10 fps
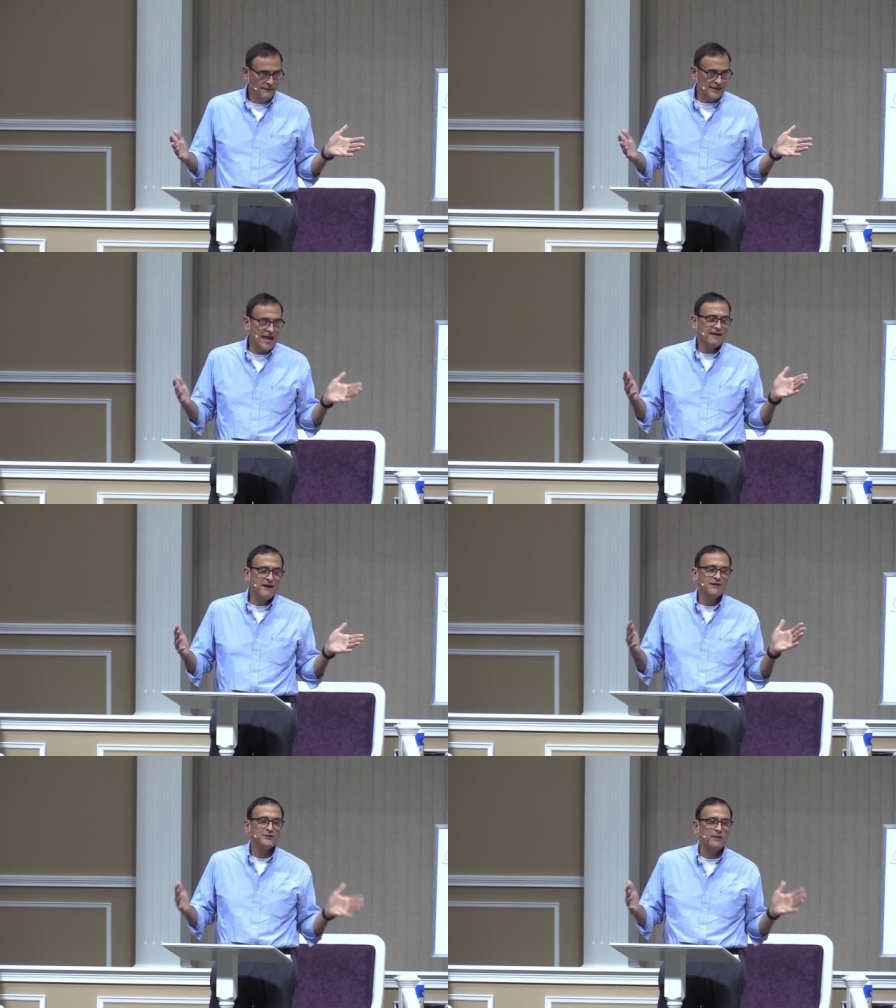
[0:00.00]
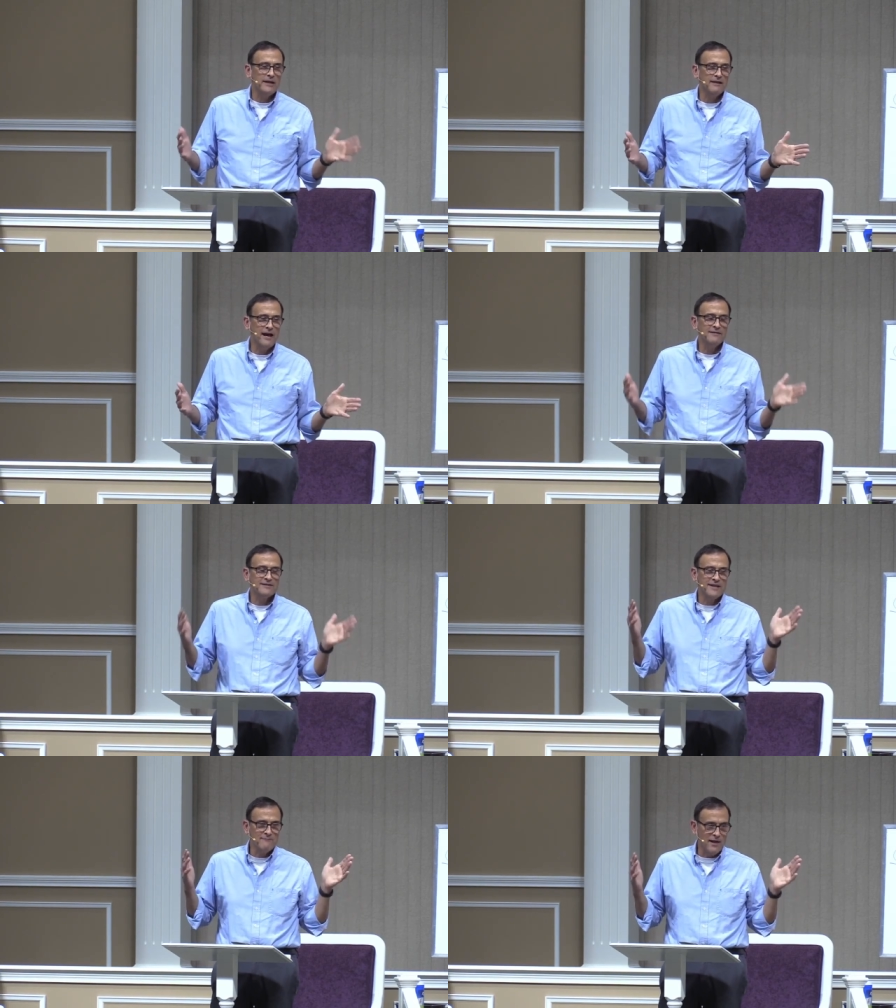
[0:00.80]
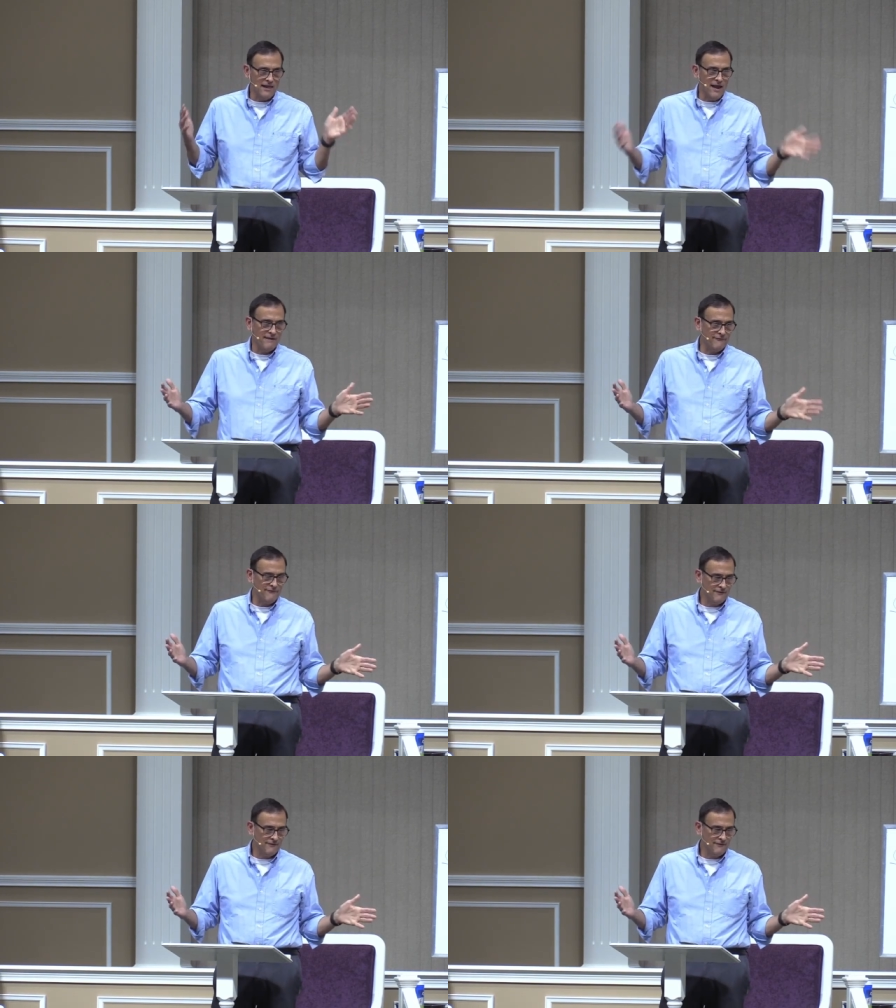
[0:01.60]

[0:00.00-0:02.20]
Can't cut a straight line to save my life.